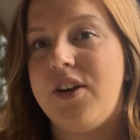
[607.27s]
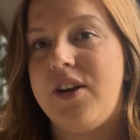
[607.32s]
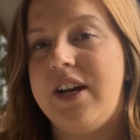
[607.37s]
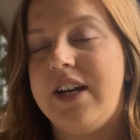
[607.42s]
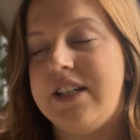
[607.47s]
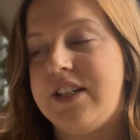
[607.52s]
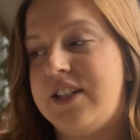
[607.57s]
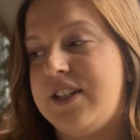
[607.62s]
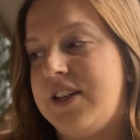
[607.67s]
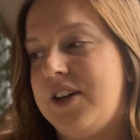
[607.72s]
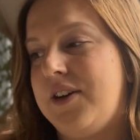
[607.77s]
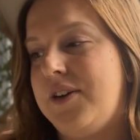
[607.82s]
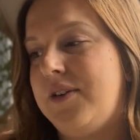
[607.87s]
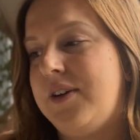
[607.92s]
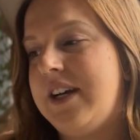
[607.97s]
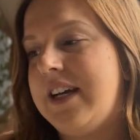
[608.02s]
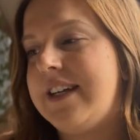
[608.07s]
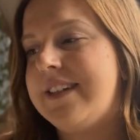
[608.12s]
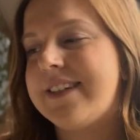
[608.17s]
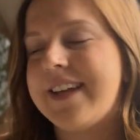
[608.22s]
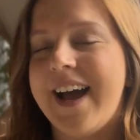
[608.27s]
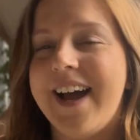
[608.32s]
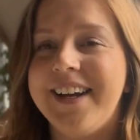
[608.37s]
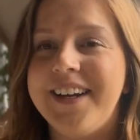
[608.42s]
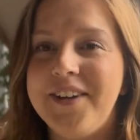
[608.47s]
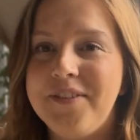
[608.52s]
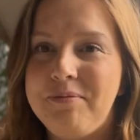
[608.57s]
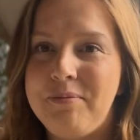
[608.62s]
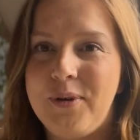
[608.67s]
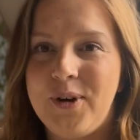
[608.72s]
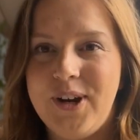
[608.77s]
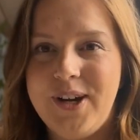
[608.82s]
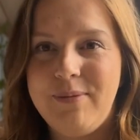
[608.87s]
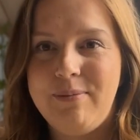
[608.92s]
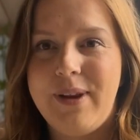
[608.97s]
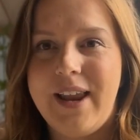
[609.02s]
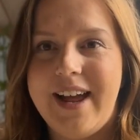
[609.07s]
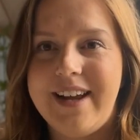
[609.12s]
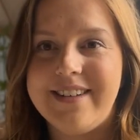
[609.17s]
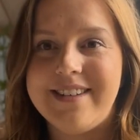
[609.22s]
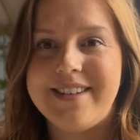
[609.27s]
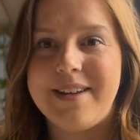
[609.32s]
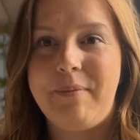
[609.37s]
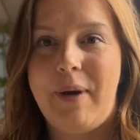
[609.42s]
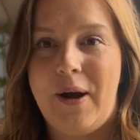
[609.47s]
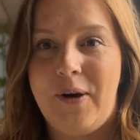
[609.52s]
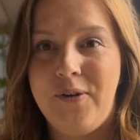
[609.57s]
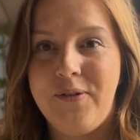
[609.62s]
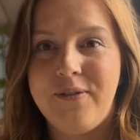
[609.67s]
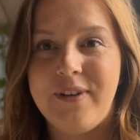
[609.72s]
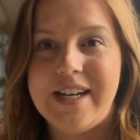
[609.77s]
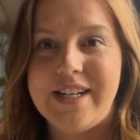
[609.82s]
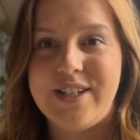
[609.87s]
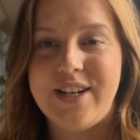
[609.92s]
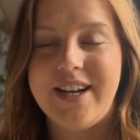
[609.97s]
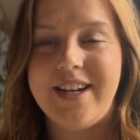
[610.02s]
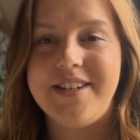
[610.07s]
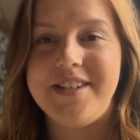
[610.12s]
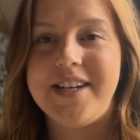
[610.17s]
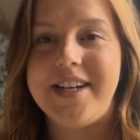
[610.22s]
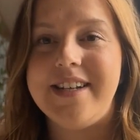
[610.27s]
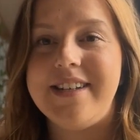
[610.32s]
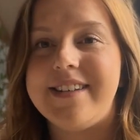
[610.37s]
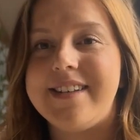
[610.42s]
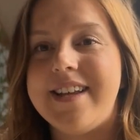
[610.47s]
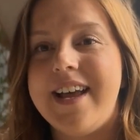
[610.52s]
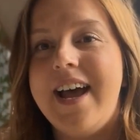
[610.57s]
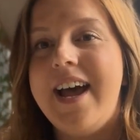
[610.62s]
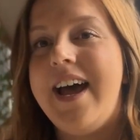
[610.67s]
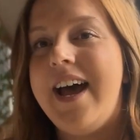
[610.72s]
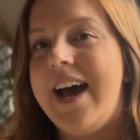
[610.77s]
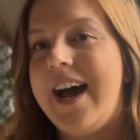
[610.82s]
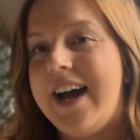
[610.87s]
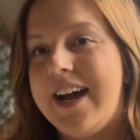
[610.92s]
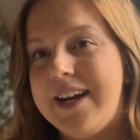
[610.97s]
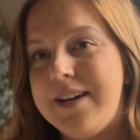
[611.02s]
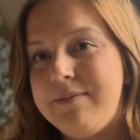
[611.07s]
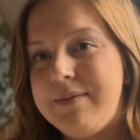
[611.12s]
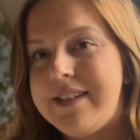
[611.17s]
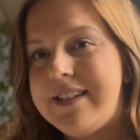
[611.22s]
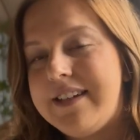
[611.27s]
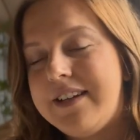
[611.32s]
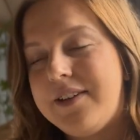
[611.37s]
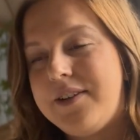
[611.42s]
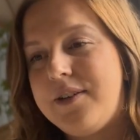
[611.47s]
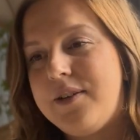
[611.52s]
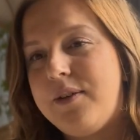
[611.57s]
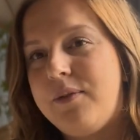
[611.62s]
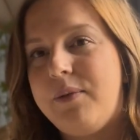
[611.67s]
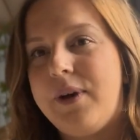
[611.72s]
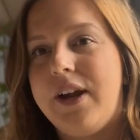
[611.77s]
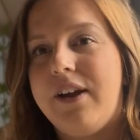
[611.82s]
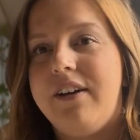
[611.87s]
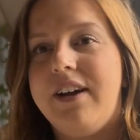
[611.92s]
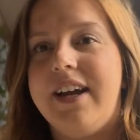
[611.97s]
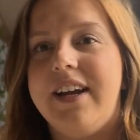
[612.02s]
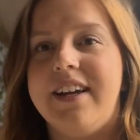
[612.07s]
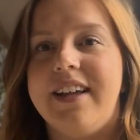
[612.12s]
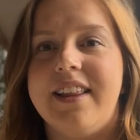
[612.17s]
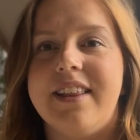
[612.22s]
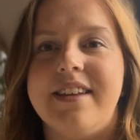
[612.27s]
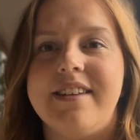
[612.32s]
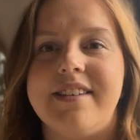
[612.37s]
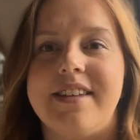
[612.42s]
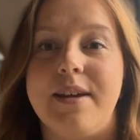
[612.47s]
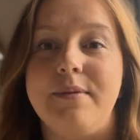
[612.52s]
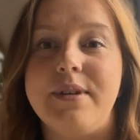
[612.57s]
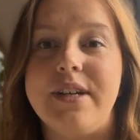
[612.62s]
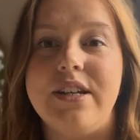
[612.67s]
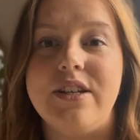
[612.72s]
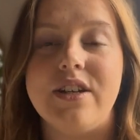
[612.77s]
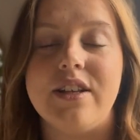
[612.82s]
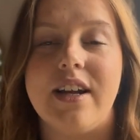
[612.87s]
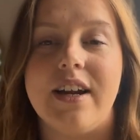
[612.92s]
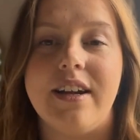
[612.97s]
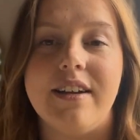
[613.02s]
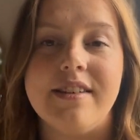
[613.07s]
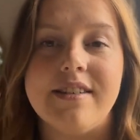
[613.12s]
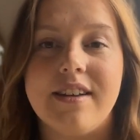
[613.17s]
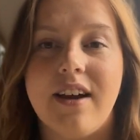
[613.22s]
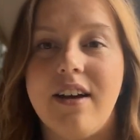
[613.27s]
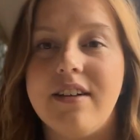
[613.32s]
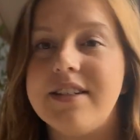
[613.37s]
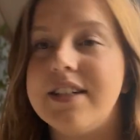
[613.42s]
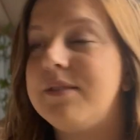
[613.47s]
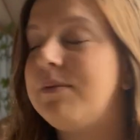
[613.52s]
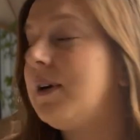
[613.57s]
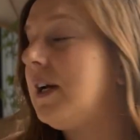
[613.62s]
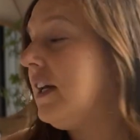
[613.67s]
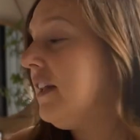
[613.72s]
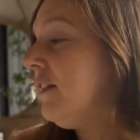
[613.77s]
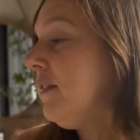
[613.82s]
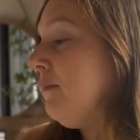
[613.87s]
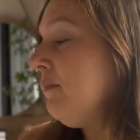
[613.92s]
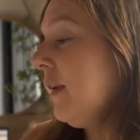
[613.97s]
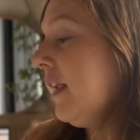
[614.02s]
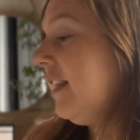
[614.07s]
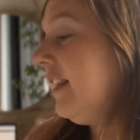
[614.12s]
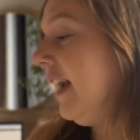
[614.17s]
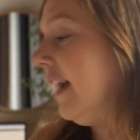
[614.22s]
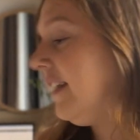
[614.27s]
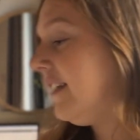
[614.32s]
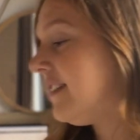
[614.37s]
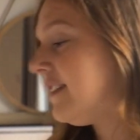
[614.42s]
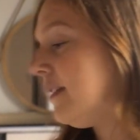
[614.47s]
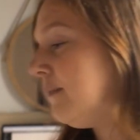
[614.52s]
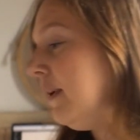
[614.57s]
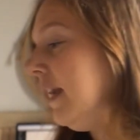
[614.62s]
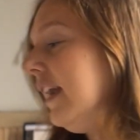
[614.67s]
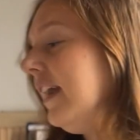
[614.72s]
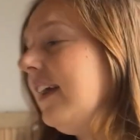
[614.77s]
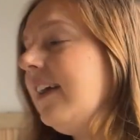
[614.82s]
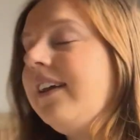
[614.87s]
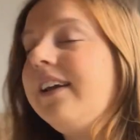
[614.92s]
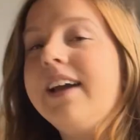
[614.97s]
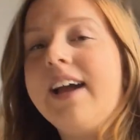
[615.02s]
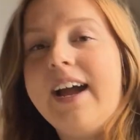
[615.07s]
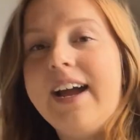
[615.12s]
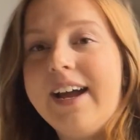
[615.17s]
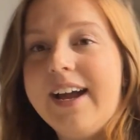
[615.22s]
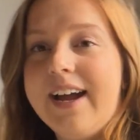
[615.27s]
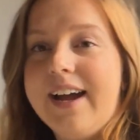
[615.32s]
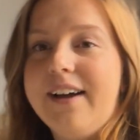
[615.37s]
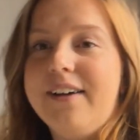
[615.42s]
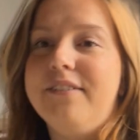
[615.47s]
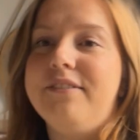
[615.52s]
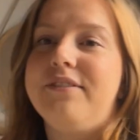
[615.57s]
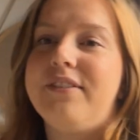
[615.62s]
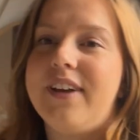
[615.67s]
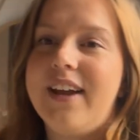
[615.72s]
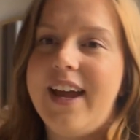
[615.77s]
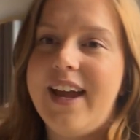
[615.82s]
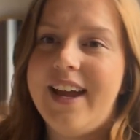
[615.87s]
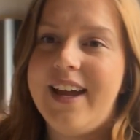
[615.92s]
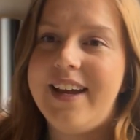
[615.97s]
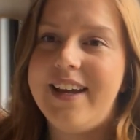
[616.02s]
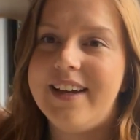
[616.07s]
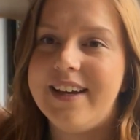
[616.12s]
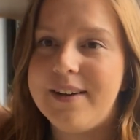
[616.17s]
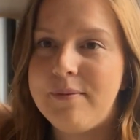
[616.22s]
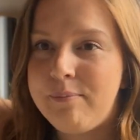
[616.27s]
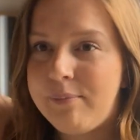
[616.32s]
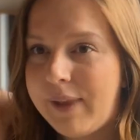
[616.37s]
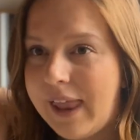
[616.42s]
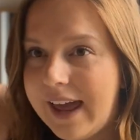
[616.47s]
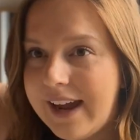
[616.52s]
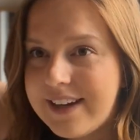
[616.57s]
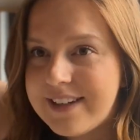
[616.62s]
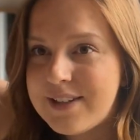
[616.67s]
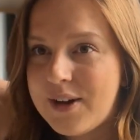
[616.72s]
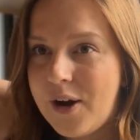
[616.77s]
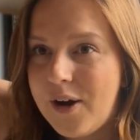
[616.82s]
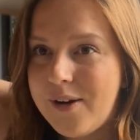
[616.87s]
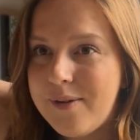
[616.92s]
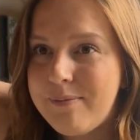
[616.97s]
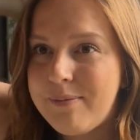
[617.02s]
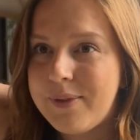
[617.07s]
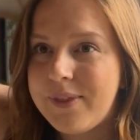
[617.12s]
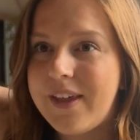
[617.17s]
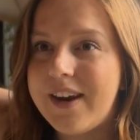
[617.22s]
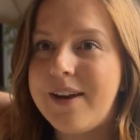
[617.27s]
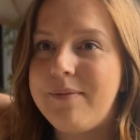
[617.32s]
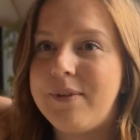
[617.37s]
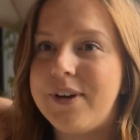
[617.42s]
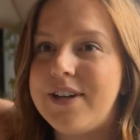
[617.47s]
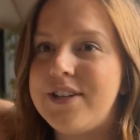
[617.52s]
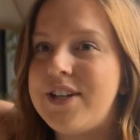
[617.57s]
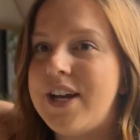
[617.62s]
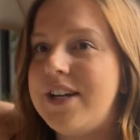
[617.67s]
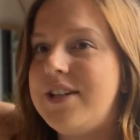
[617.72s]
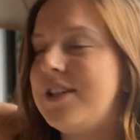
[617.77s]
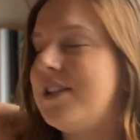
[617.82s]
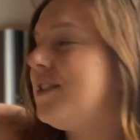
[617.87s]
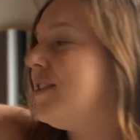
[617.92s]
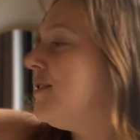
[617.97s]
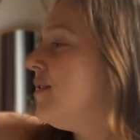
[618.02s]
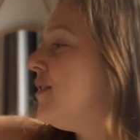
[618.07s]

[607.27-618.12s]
need to do is kind of pre-plan some outfit changes. I'm still wearing the same t-shirt that I started with, but next to me, I have a black top that I'm gonna change into